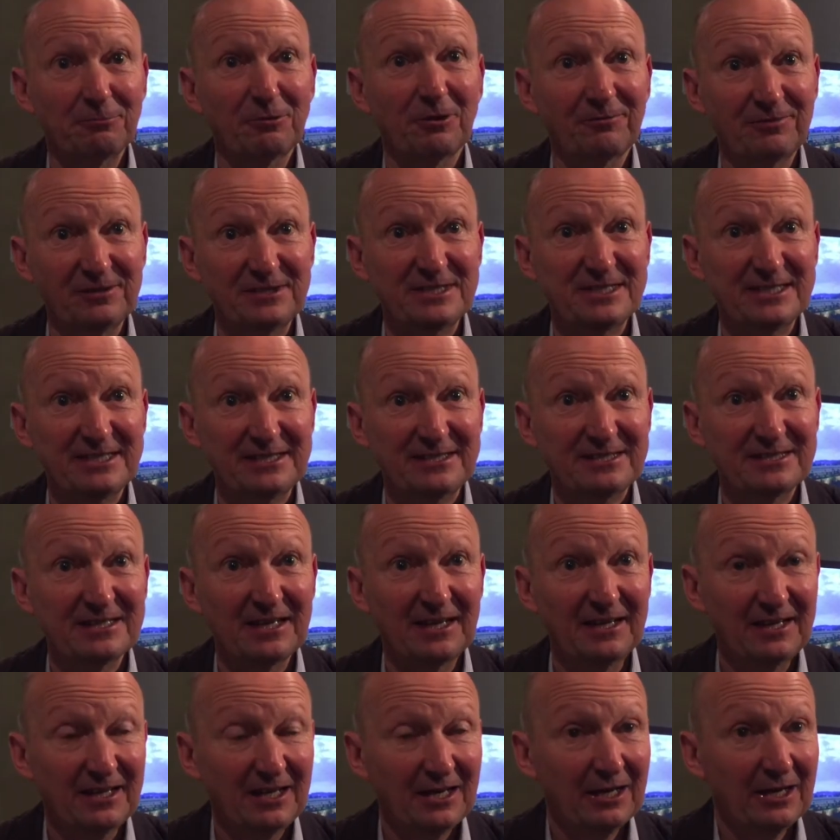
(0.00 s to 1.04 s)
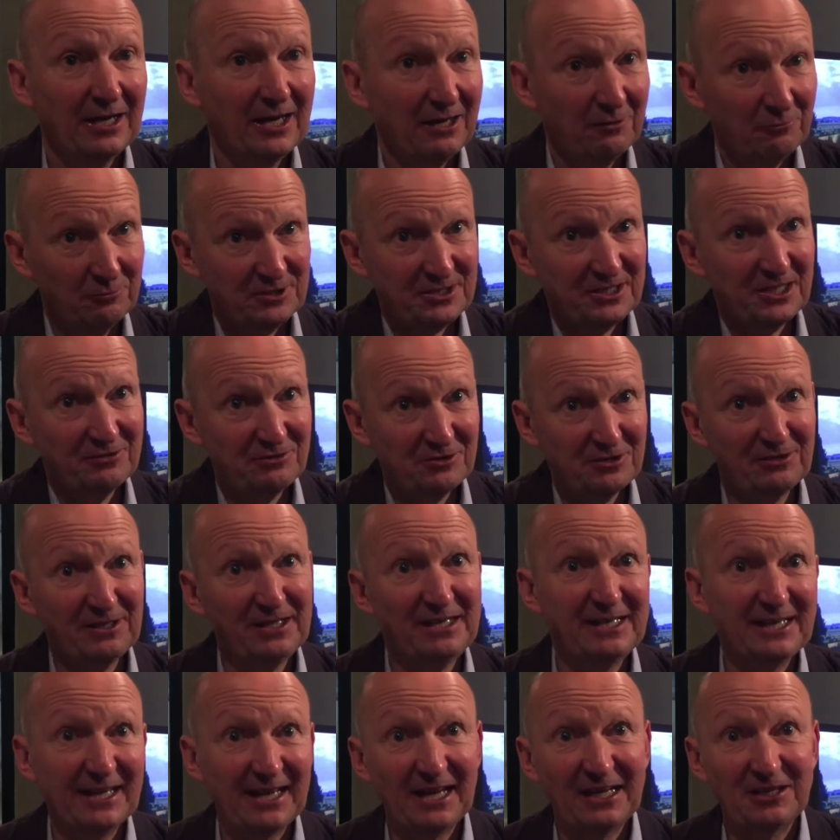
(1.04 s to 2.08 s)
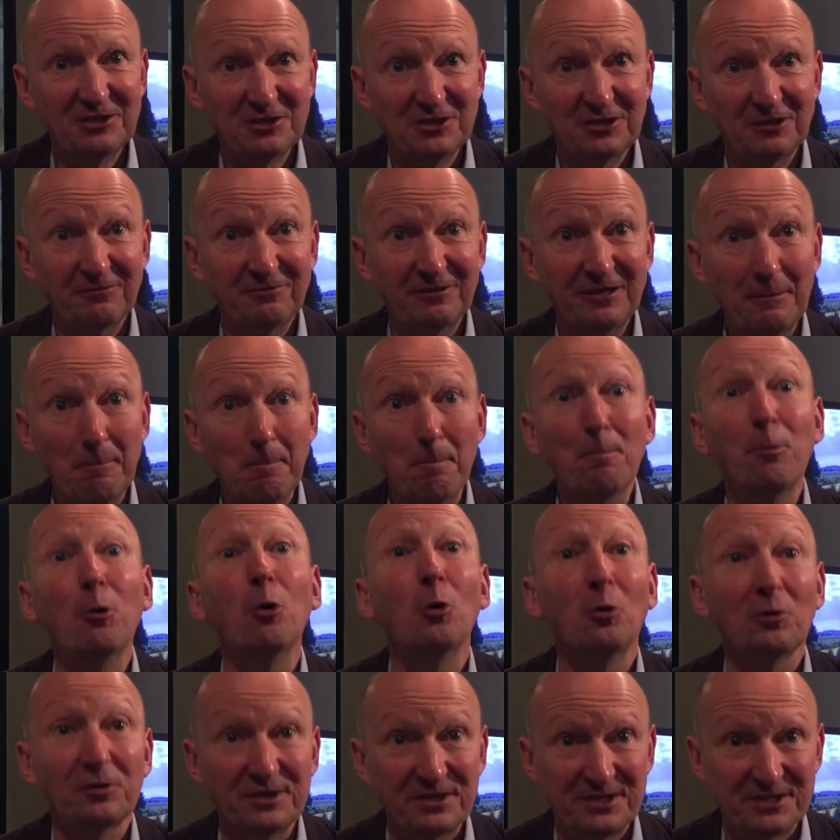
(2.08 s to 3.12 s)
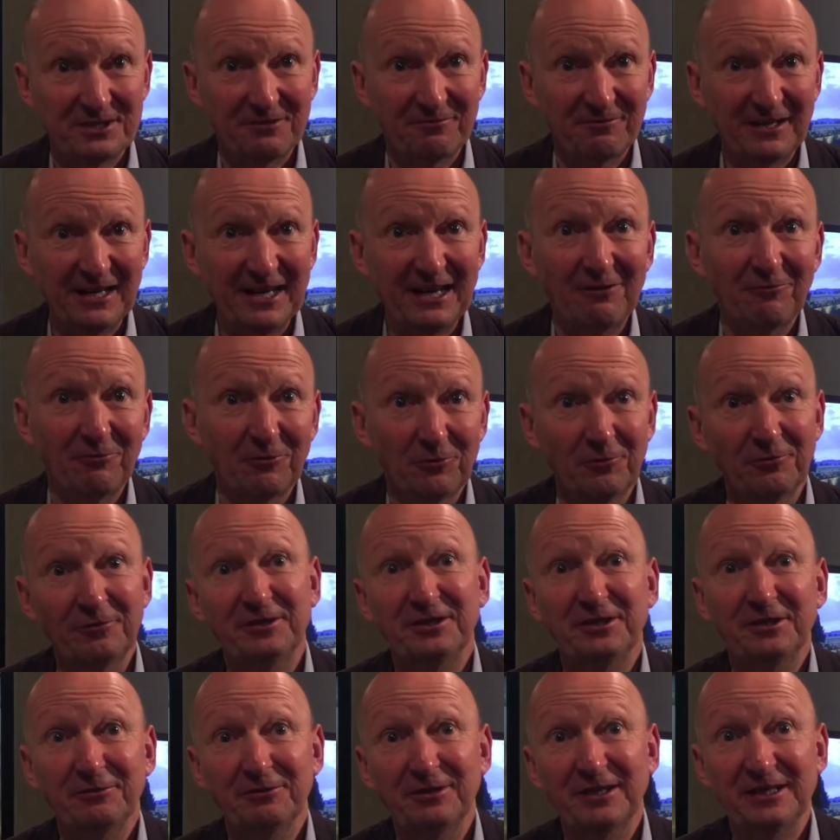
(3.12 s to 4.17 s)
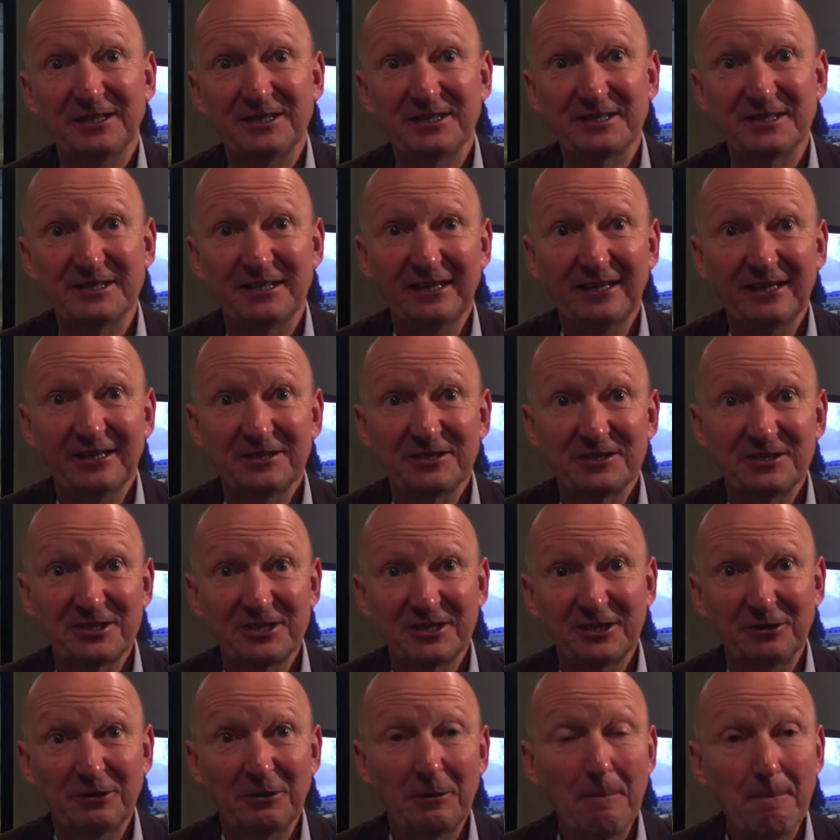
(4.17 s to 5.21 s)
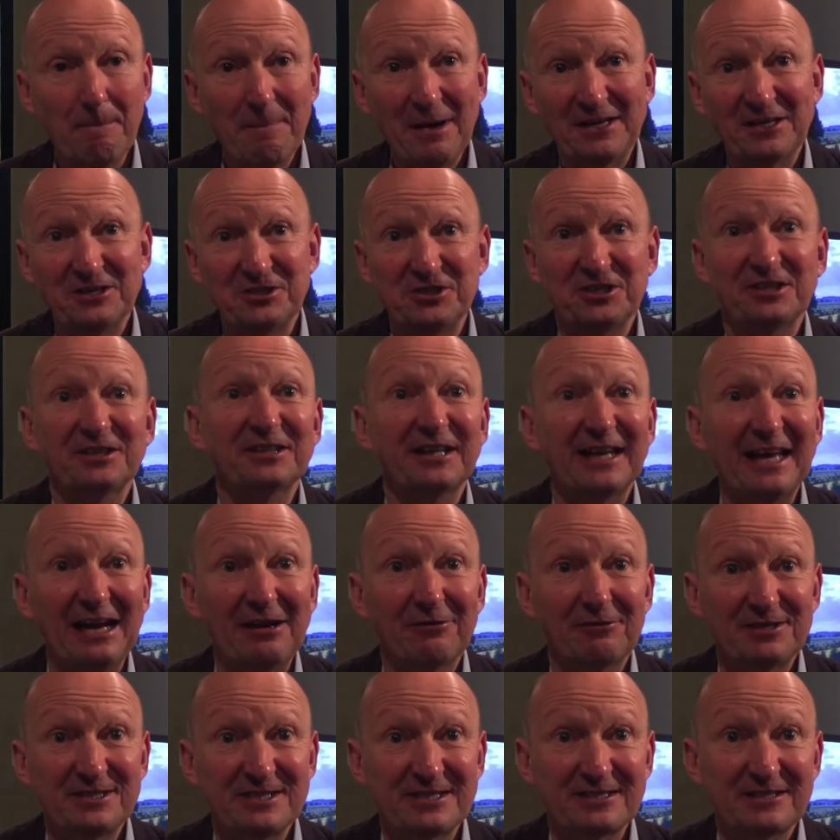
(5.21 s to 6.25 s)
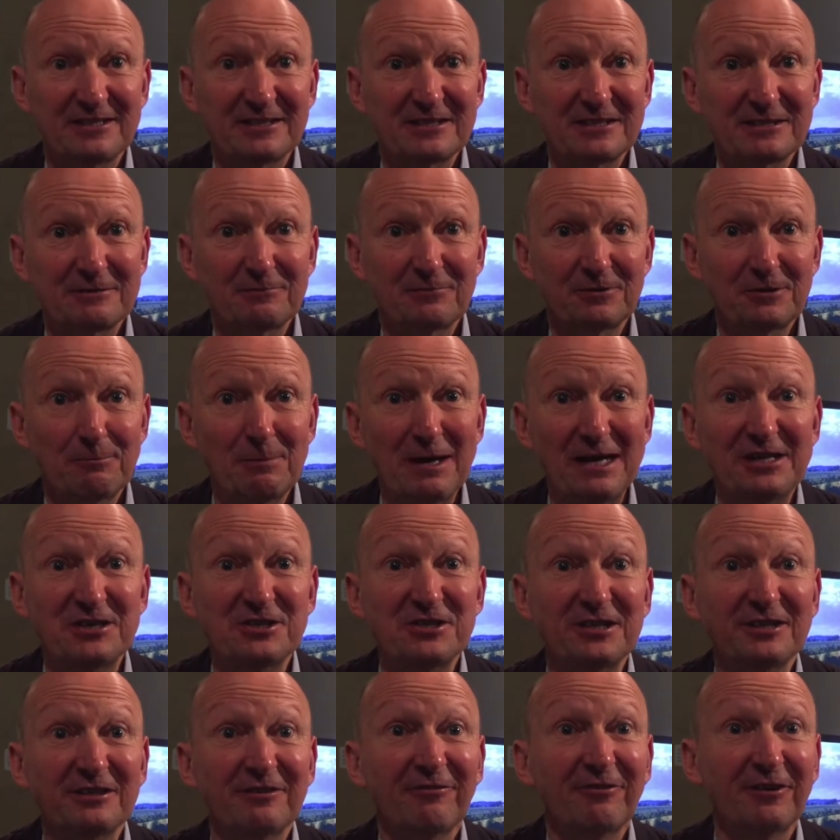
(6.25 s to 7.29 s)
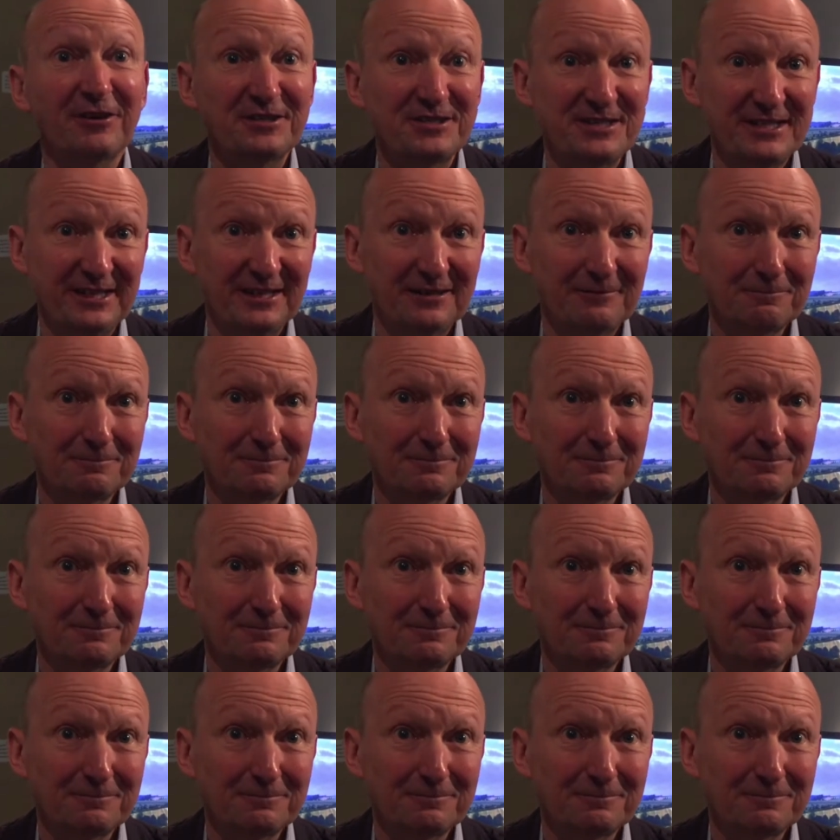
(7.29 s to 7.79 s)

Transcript: provinces, which gives you an indication of the importance of the cavalry units to managing the garrisons, to managing the frontier.